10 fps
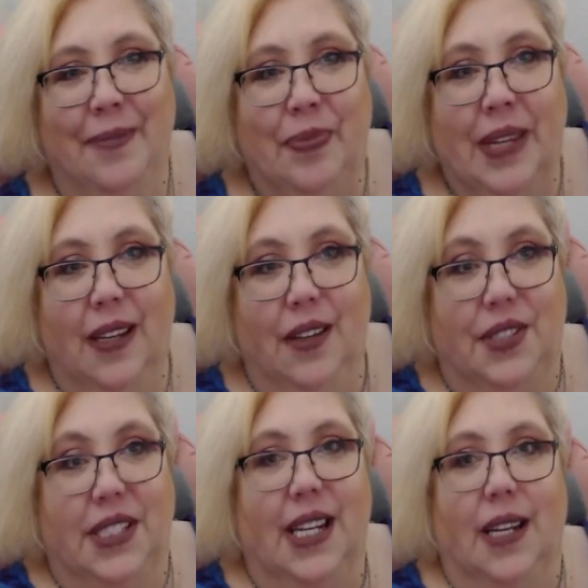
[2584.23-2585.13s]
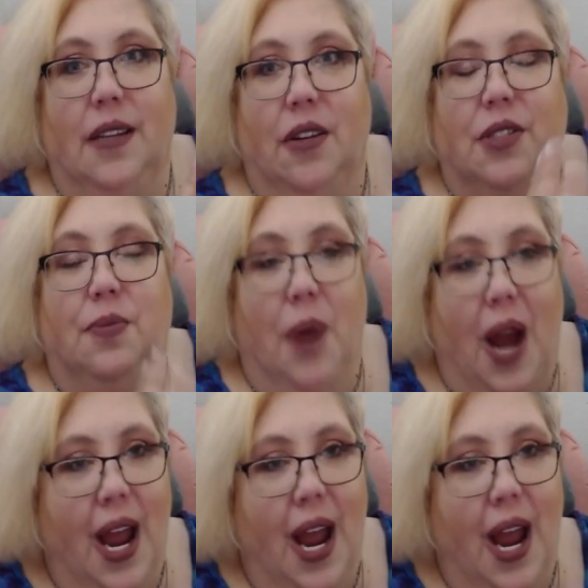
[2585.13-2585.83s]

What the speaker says: You've seen there's I